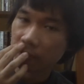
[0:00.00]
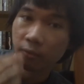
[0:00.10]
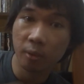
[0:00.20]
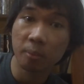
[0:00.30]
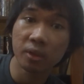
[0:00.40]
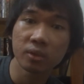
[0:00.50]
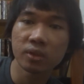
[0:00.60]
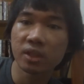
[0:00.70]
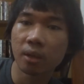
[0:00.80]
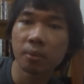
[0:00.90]
for me, but to
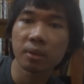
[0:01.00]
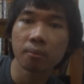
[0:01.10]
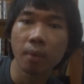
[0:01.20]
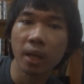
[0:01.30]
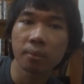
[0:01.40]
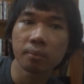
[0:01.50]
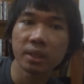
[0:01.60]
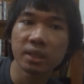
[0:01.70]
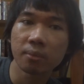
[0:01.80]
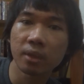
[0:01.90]
some it might be
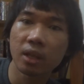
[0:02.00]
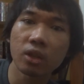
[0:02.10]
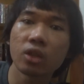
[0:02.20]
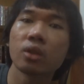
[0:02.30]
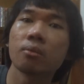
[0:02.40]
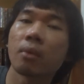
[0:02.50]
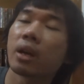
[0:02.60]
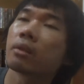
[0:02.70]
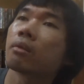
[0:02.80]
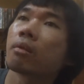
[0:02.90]
something that you
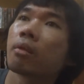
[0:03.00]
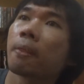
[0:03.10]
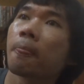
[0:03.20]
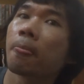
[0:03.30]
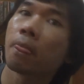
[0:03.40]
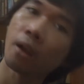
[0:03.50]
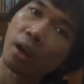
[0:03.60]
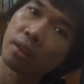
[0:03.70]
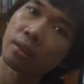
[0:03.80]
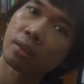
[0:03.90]
might
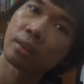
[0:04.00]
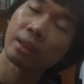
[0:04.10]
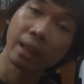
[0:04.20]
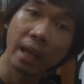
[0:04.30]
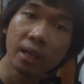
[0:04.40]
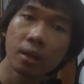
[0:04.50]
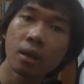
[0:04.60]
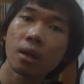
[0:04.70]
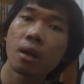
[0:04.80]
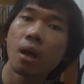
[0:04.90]
not like
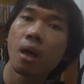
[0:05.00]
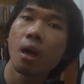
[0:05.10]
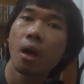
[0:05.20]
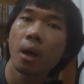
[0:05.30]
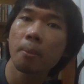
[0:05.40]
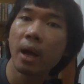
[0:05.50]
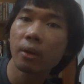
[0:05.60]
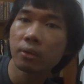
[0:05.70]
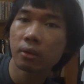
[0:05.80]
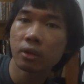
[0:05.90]

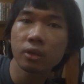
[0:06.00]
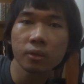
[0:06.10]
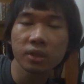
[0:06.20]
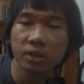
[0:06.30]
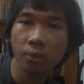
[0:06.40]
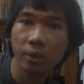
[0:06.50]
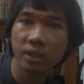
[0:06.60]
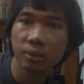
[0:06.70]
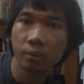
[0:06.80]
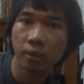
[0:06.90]
about, you know, the
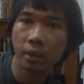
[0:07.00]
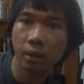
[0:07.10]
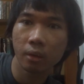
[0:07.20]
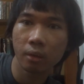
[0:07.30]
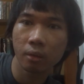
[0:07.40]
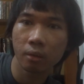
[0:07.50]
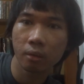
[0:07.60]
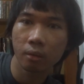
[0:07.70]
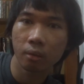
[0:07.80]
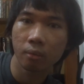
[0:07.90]
stories wherein,
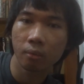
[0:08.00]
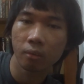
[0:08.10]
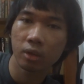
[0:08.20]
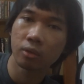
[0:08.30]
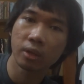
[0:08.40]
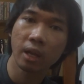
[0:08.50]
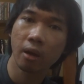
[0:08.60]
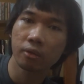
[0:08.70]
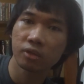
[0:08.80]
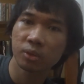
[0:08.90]
you know, the
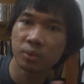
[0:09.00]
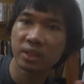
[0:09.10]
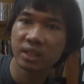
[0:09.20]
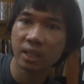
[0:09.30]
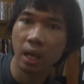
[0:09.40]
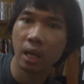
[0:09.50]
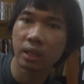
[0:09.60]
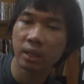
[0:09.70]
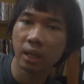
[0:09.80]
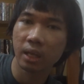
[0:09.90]
characters would
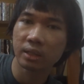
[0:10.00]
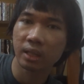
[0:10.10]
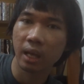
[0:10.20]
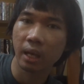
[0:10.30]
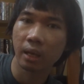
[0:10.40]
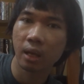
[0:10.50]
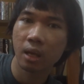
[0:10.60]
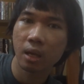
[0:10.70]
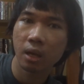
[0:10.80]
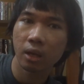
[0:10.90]
say things like,
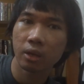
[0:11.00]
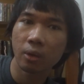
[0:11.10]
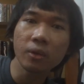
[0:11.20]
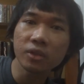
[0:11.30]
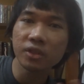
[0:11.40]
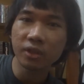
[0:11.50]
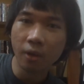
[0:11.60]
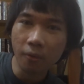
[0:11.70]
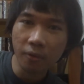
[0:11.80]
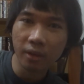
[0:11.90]
you know, oh, you should
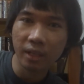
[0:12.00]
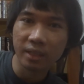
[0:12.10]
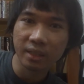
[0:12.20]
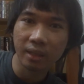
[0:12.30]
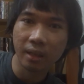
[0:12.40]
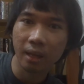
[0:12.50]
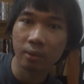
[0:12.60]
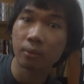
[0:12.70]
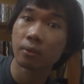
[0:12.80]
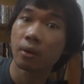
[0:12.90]
go for this, and then,
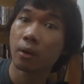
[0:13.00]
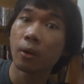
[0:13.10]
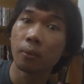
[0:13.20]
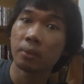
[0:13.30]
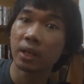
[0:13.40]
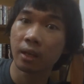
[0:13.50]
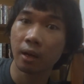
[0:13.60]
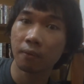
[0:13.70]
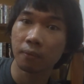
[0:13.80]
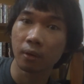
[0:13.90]
oh, be
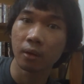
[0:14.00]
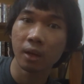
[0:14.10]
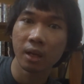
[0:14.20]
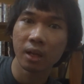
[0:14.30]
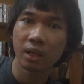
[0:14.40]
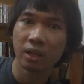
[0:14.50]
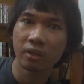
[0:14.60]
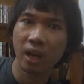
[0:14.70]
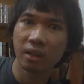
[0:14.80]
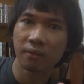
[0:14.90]
careful. You
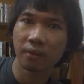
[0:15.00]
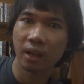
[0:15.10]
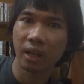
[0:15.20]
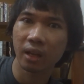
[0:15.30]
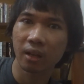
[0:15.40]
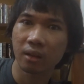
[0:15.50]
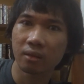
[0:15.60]
kind of like,